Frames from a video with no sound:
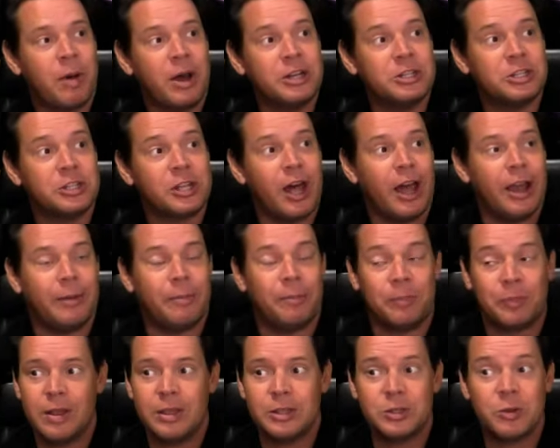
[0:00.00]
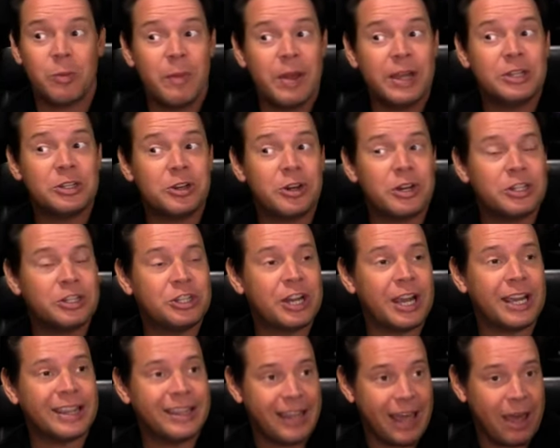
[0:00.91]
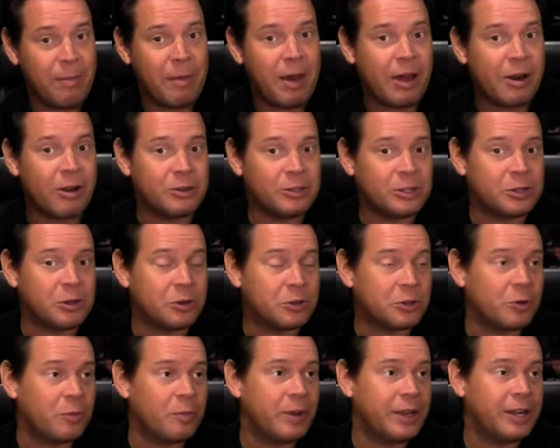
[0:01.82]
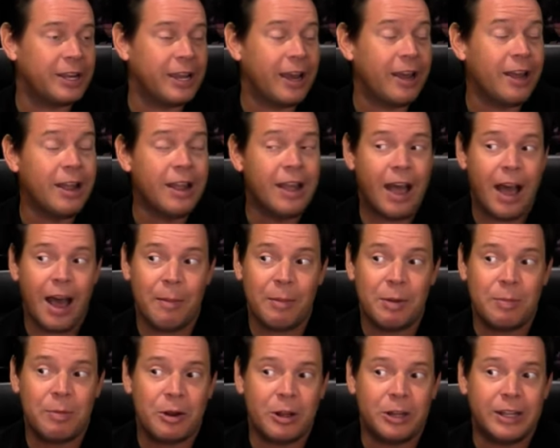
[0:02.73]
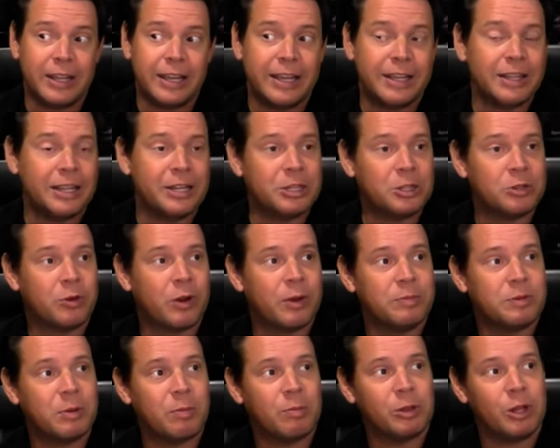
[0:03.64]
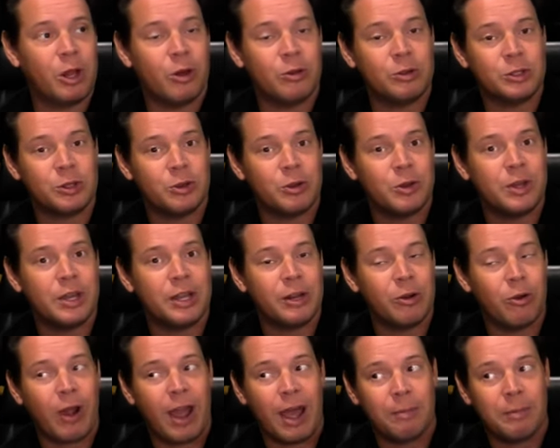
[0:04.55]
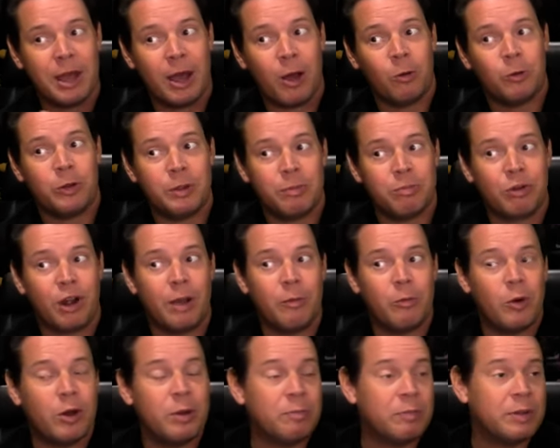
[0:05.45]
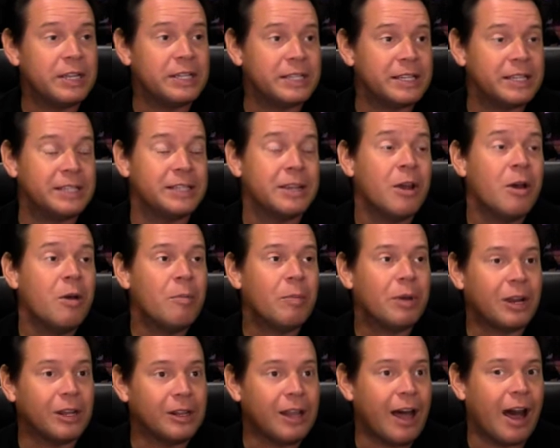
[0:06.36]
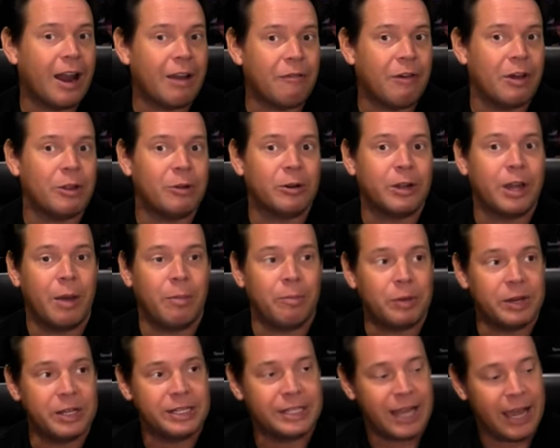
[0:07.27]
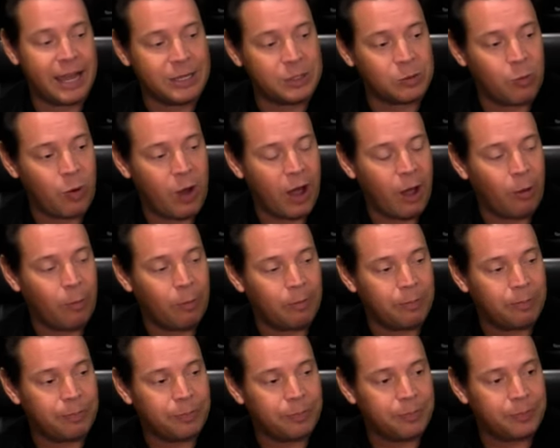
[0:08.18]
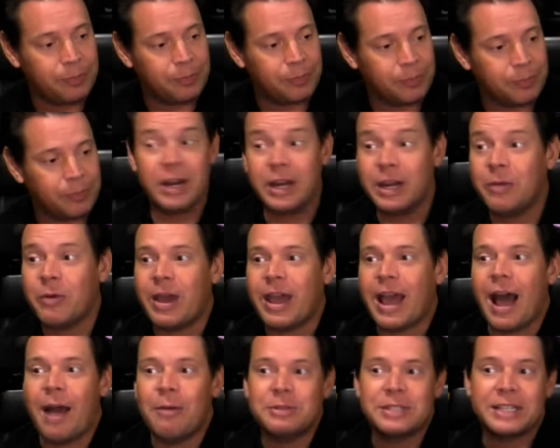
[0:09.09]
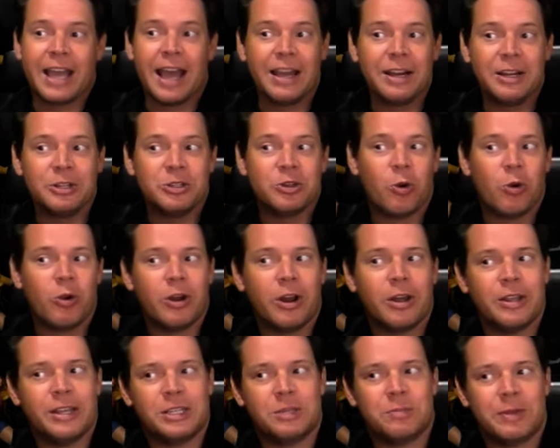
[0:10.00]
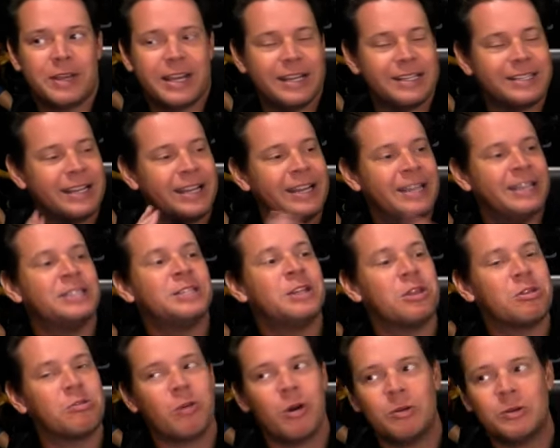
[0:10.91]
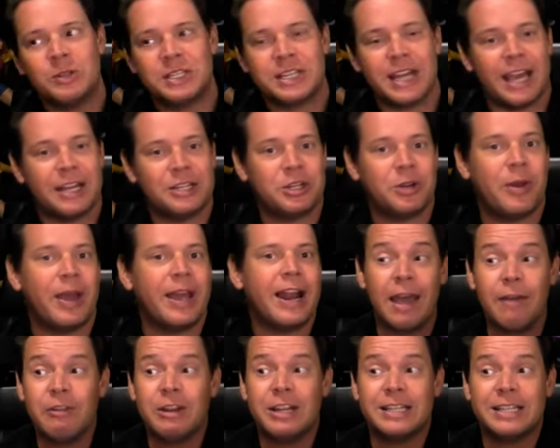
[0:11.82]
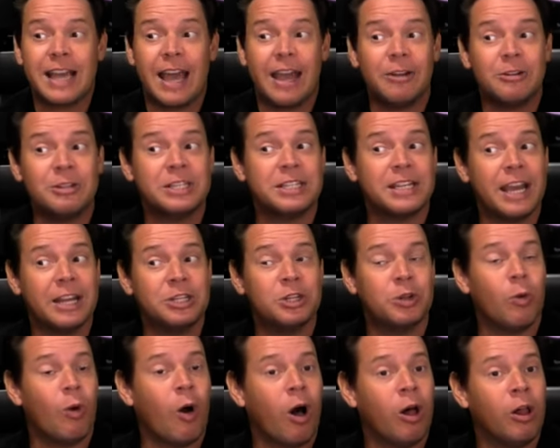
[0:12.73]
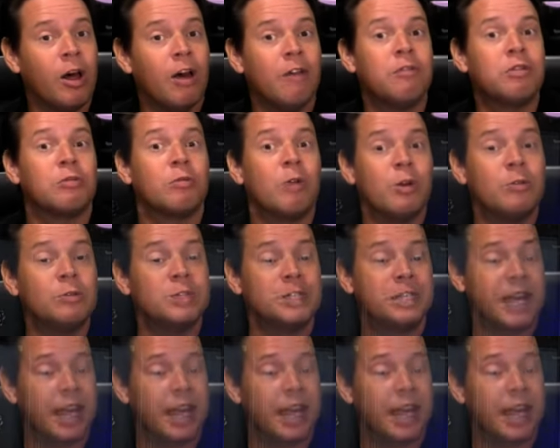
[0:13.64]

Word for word: the Punchline. So make sure to check them out on social media. I'm going to put a link in the description below so you can grab not only Prime 1 pieces, but a lot of other companies as well. But anyway, I was kind of torn on this because it is a throne statue, and I have an entire statue wall of throne